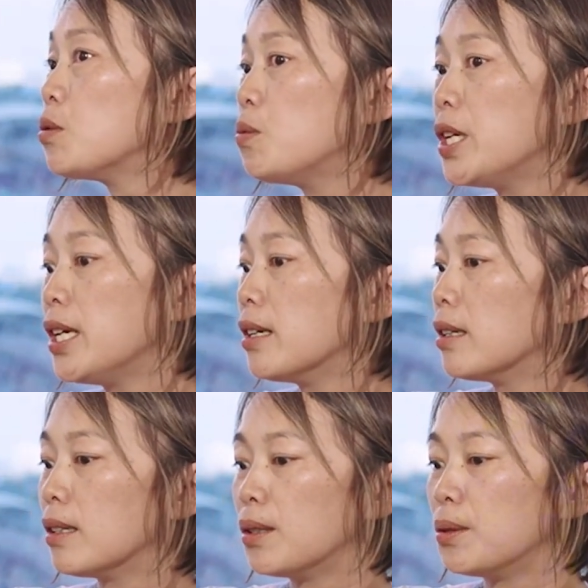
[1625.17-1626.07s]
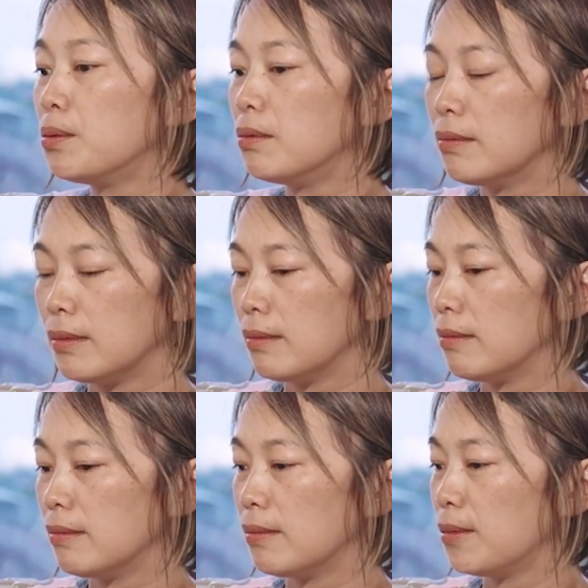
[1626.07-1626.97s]
we
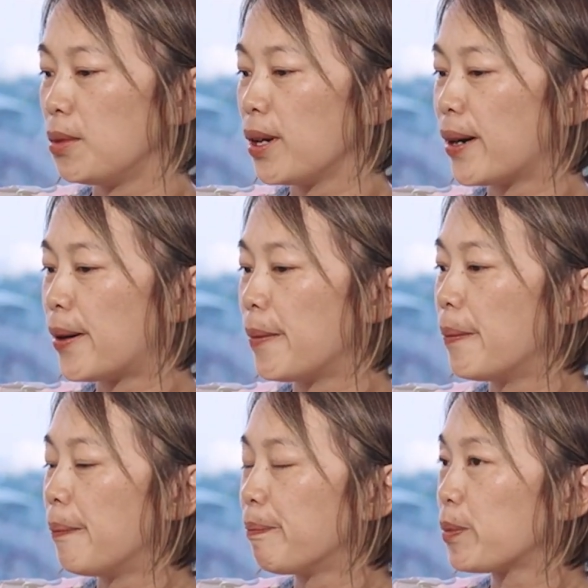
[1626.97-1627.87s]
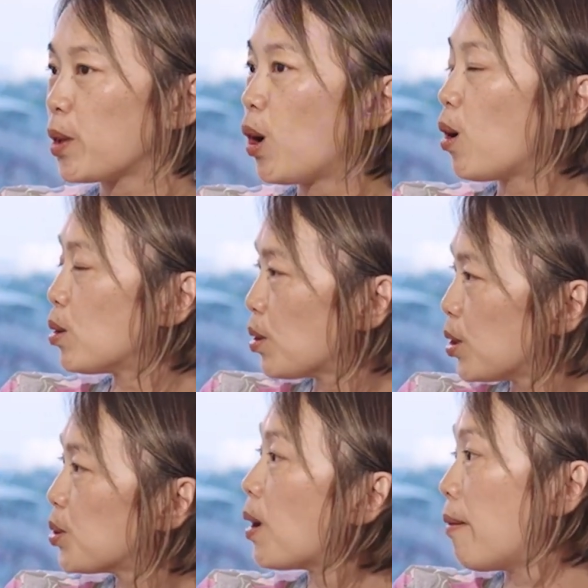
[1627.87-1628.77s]
are closer
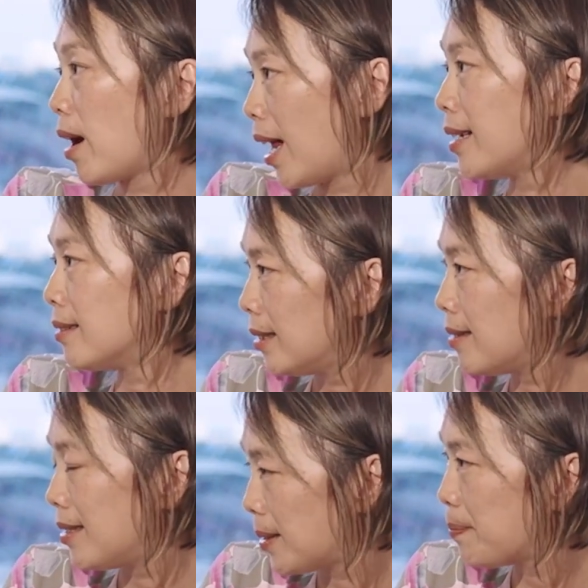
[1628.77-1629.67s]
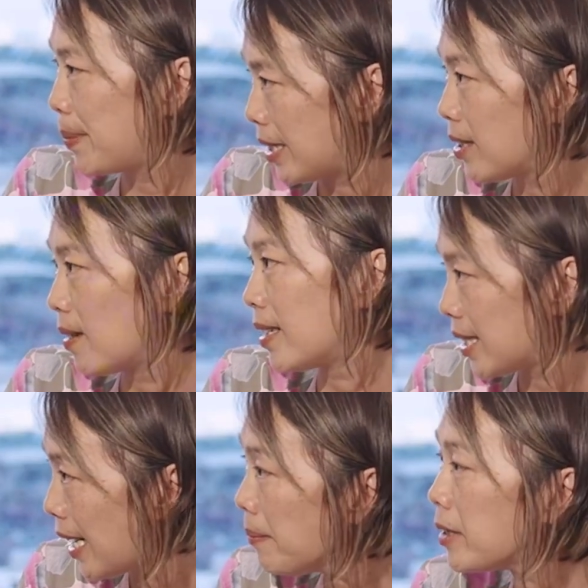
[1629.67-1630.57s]
to our client in this particular
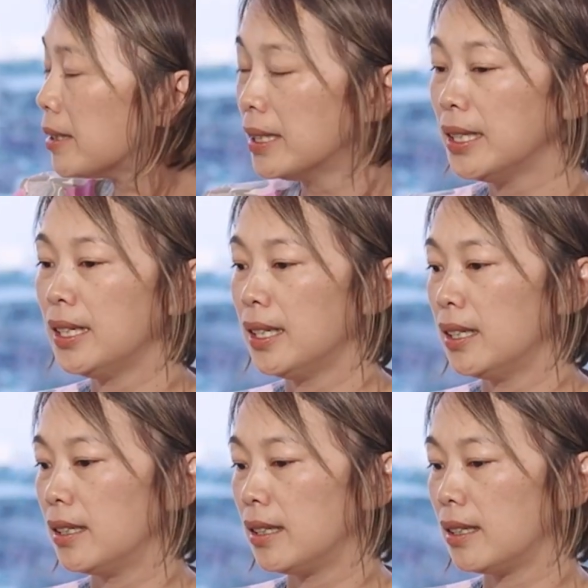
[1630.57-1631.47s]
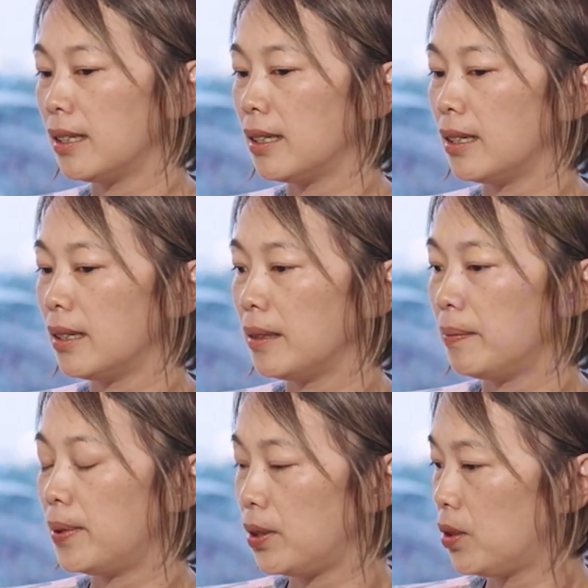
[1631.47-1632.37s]
time.
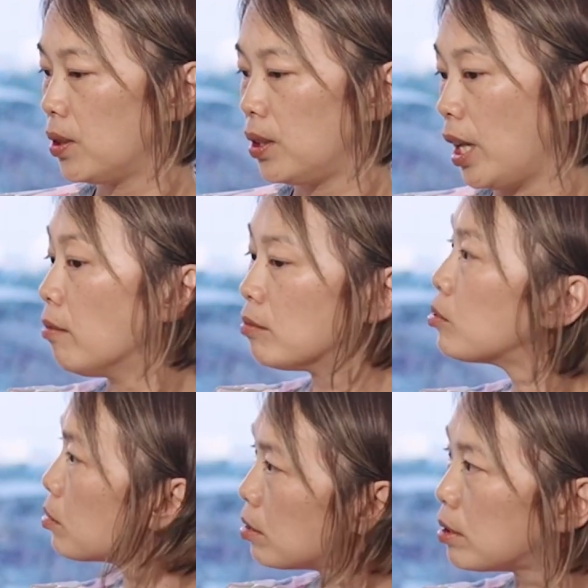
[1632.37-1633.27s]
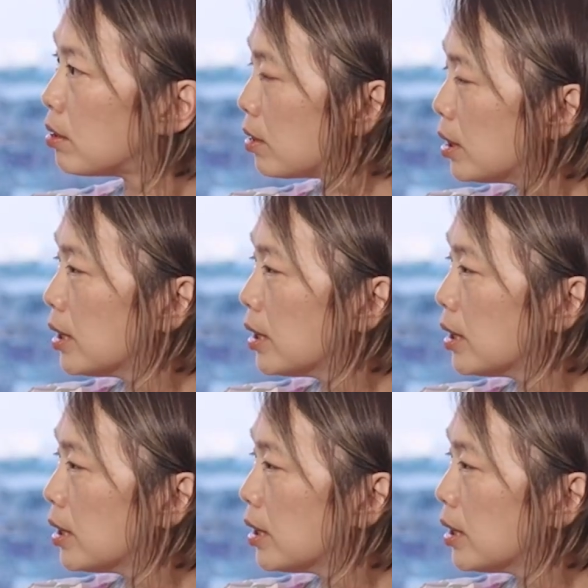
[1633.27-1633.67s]
Yeah, so.